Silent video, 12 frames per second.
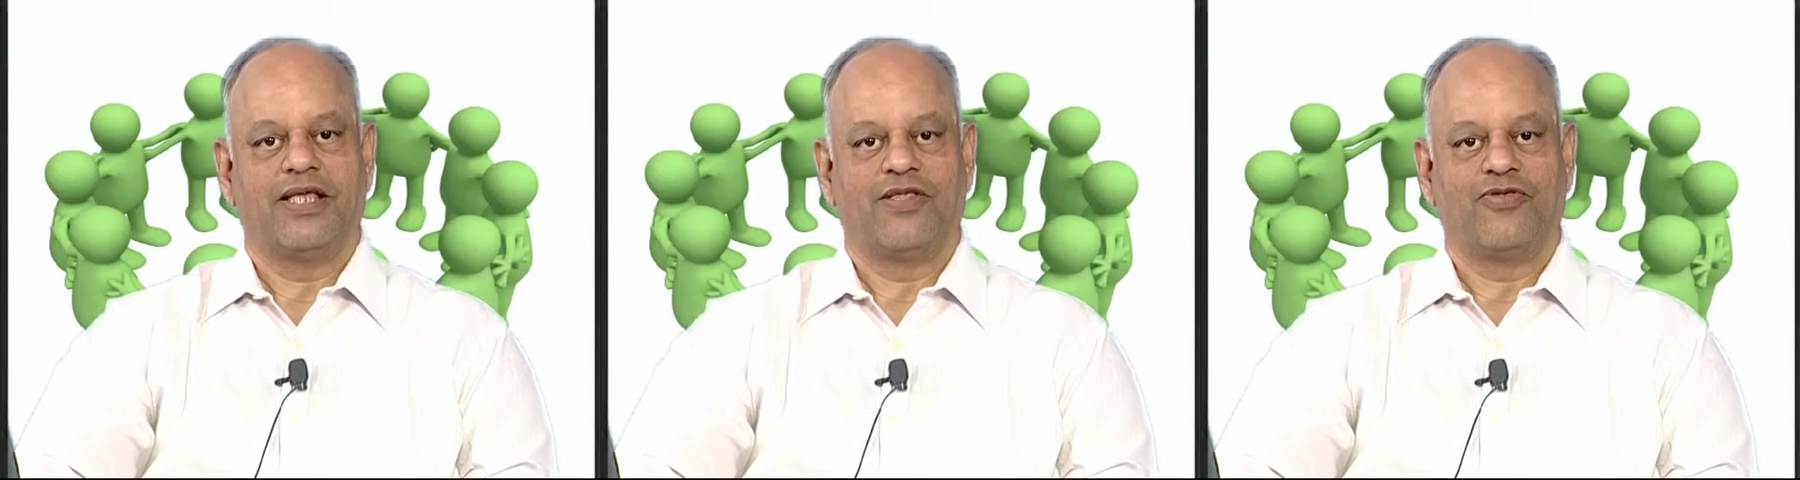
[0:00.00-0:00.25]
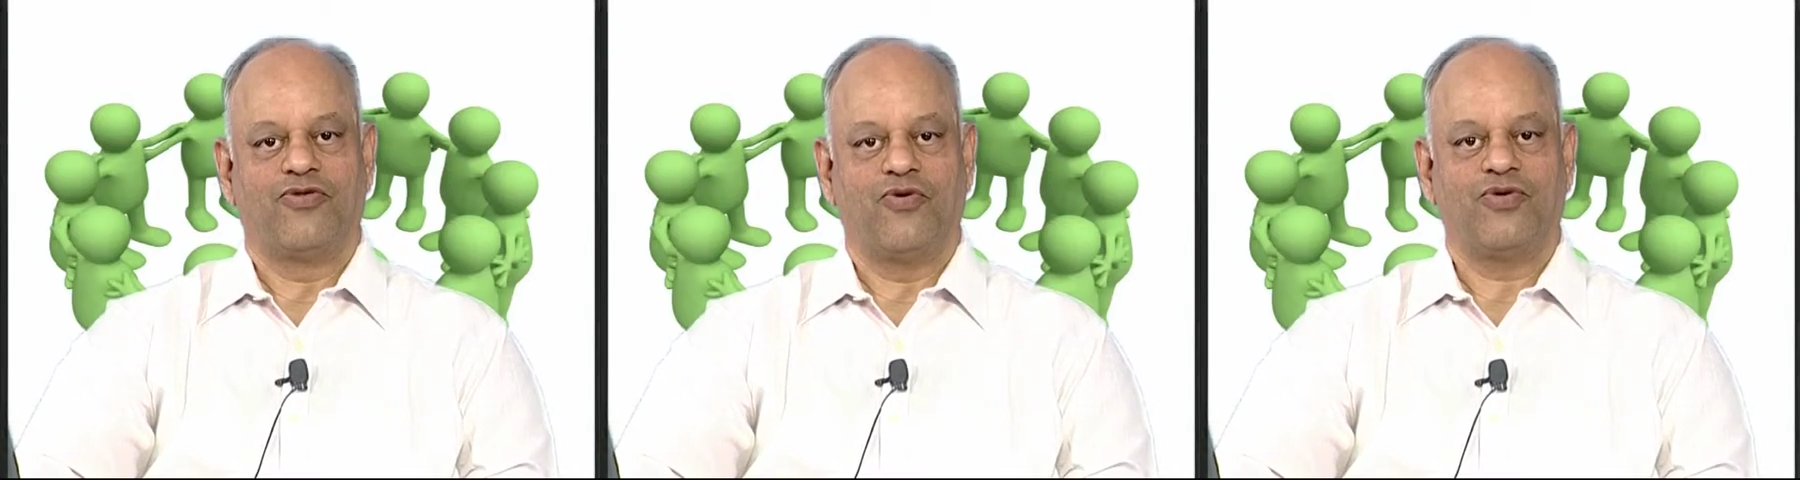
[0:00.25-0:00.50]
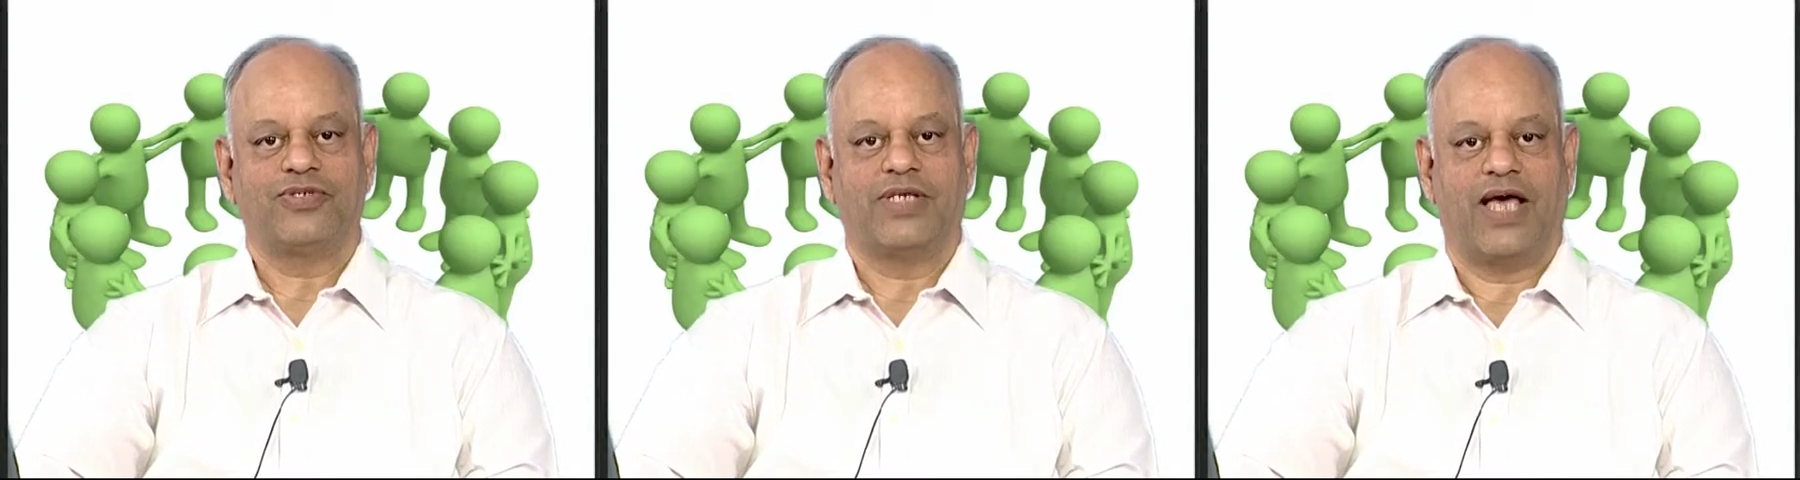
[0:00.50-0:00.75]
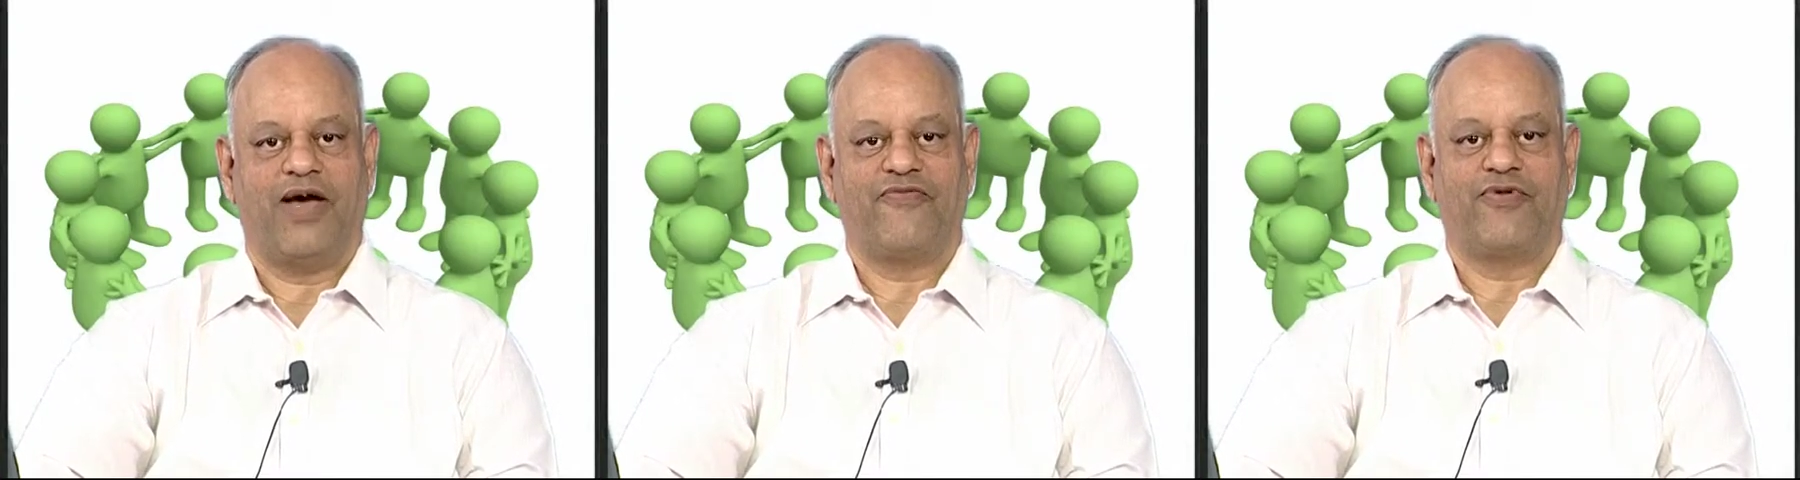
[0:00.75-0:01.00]
those
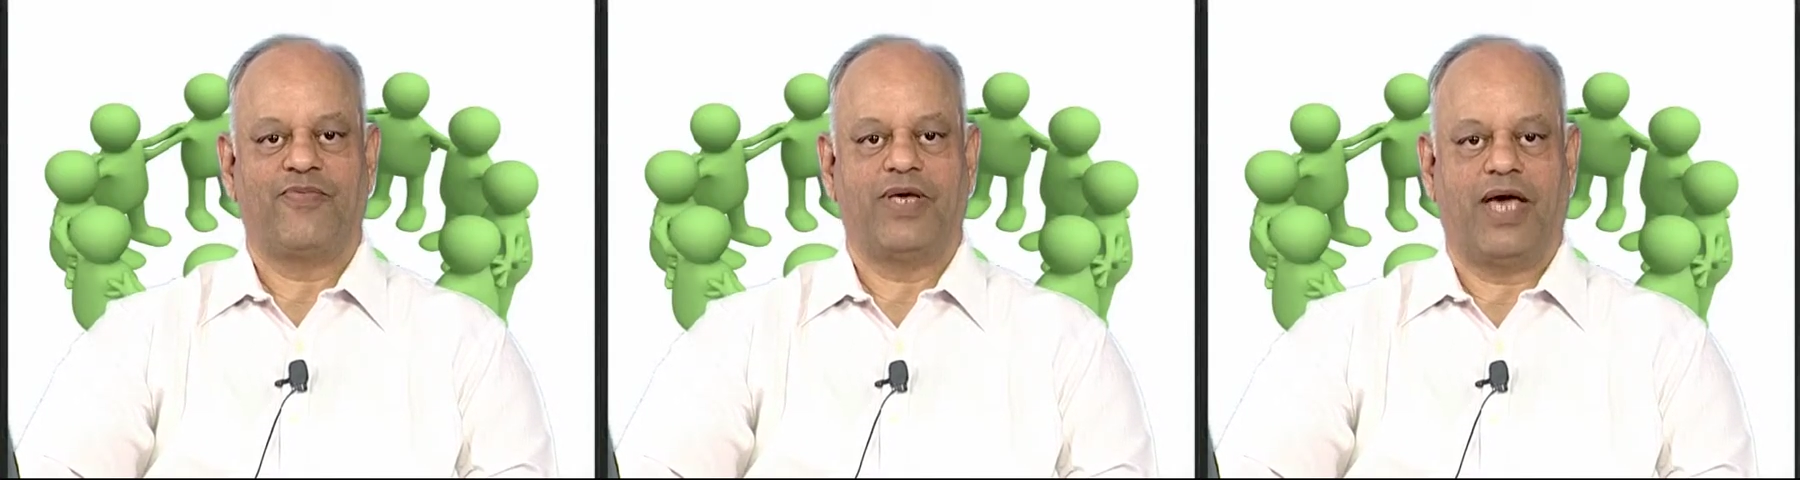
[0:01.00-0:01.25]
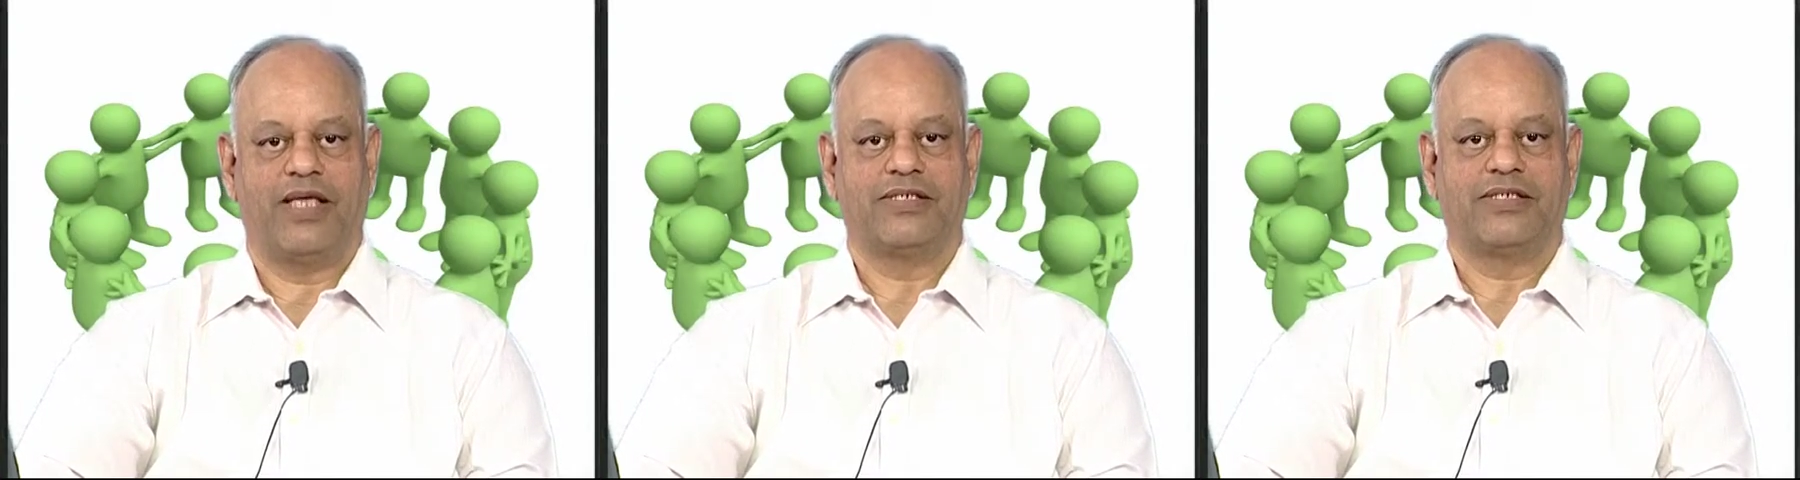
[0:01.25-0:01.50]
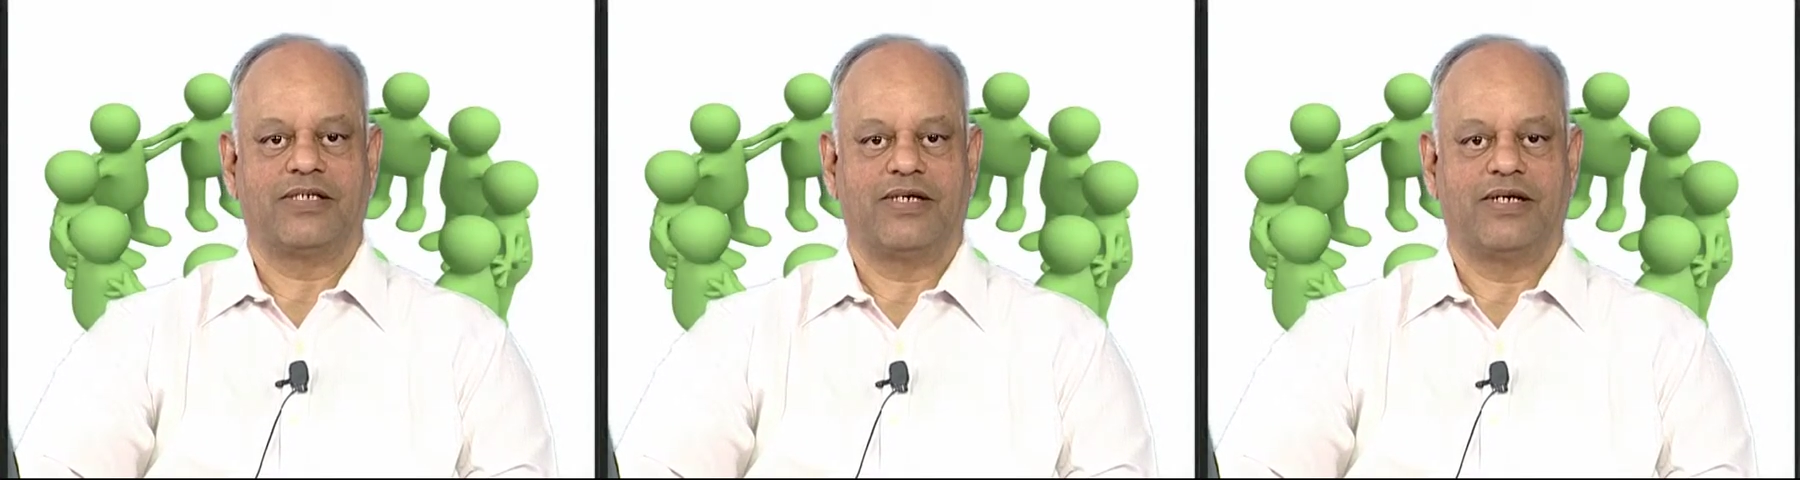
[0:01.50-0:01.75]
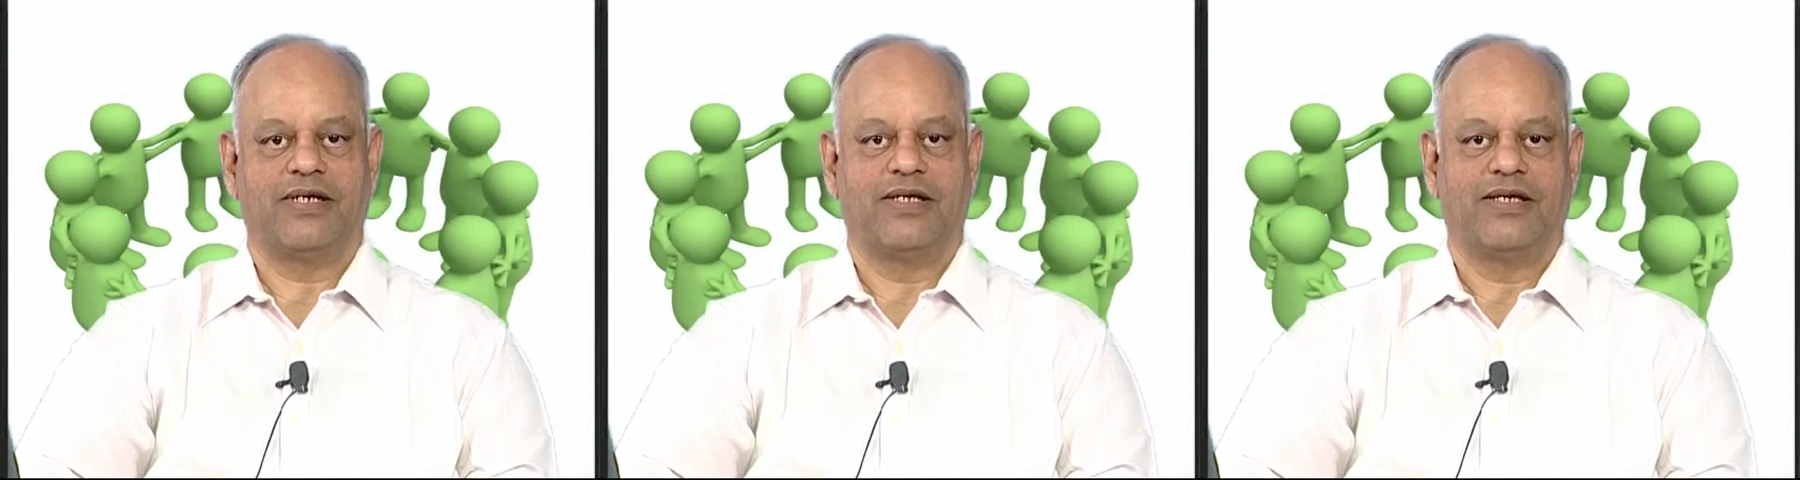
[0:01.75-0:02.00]
have to be
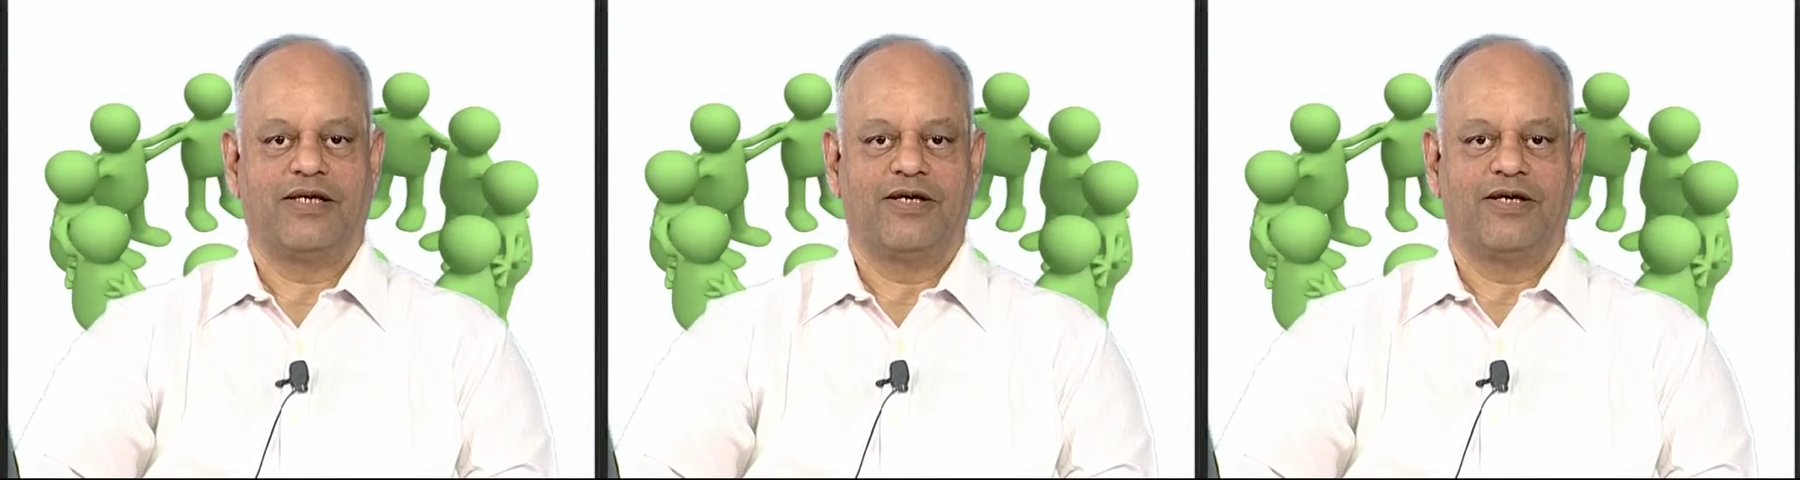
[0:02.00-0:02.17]
answered